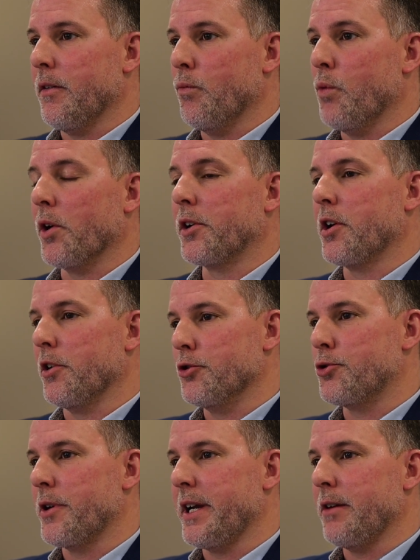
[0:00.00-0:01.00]
one
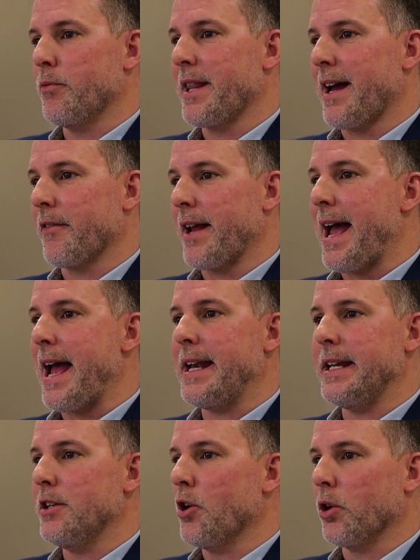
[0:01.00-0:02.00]
country without
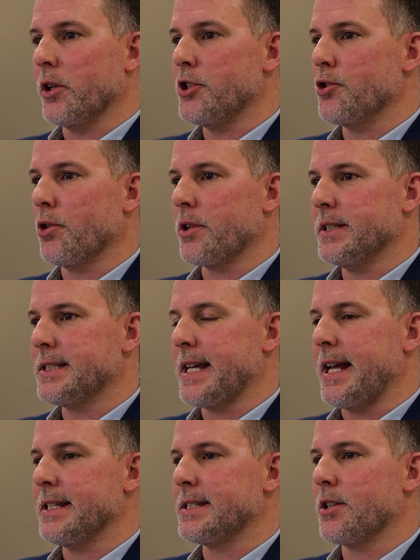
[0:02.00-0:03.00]
any knowledge or
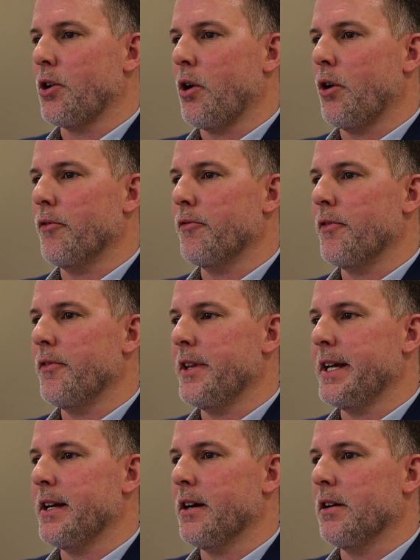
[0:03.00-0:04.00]
consent of
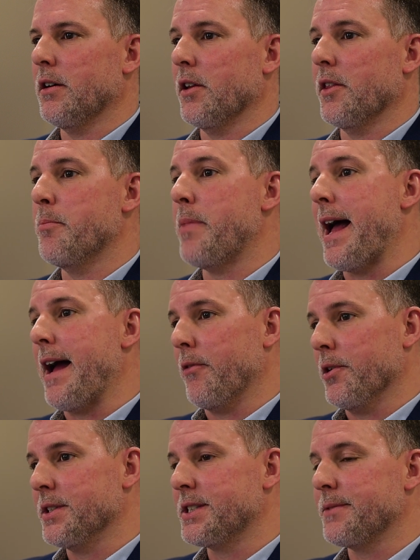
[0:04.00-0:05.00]
the other
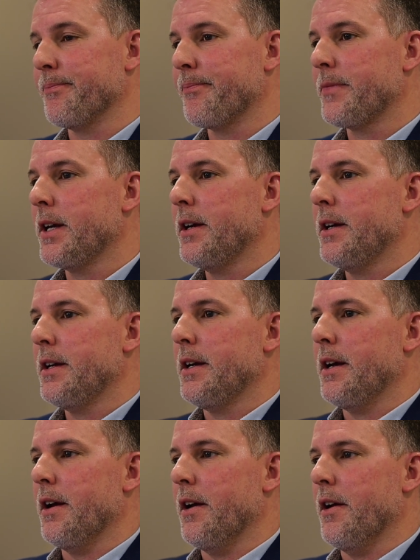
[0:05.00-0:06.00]
parents.
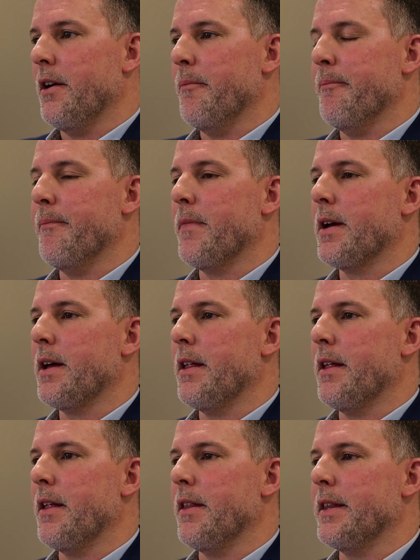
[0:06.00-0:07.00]

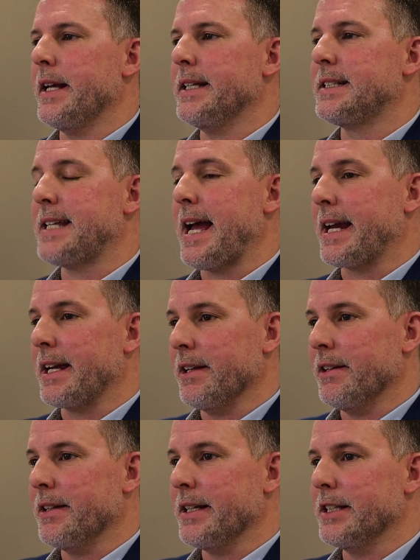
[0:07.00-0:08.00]
The
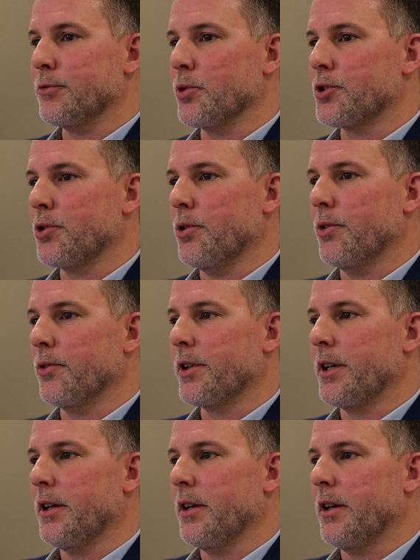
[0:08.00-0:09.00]
second is what's called
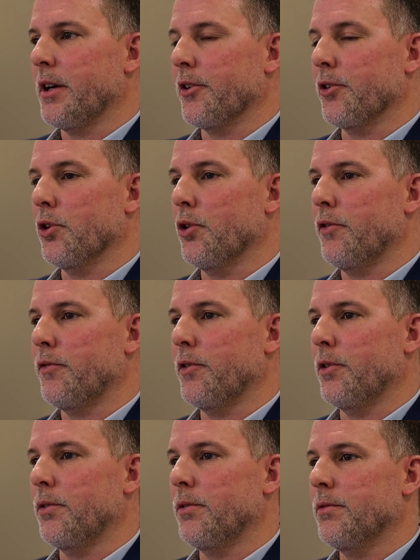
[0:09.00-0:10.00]
an
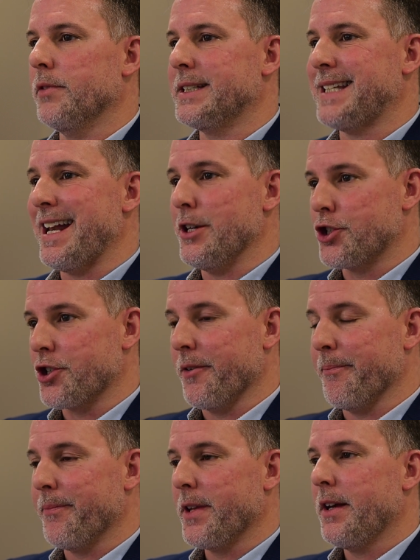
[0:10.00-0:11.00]
unlawful
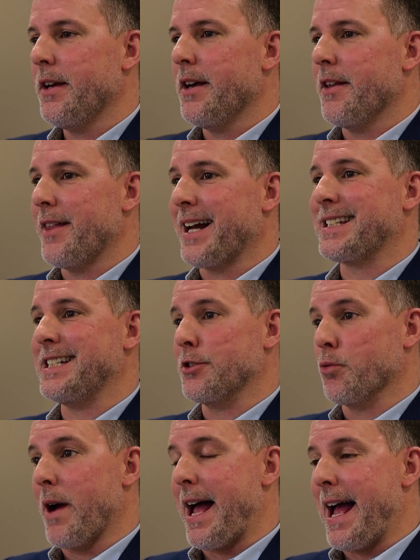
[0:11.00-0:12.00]
retention. That
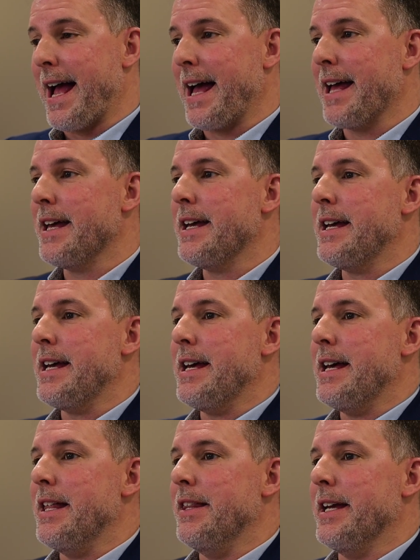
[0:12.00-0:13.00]
is where
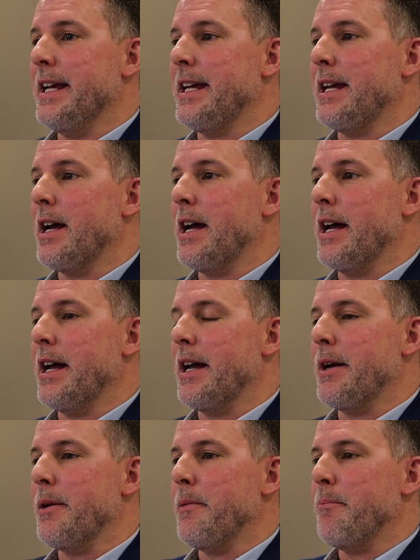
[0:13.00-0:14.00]
the
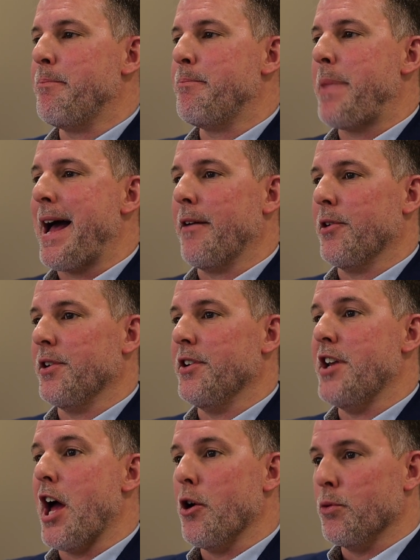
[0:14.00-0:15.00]
parent
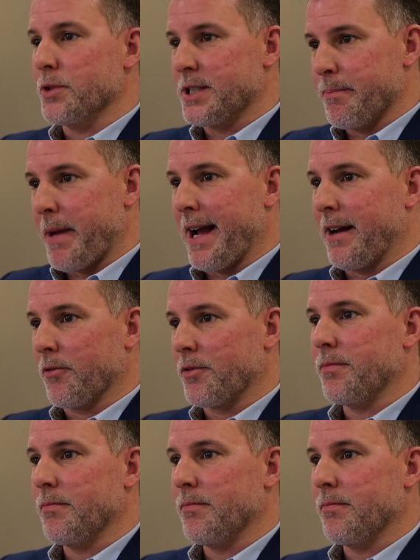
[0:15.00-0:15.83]
knows about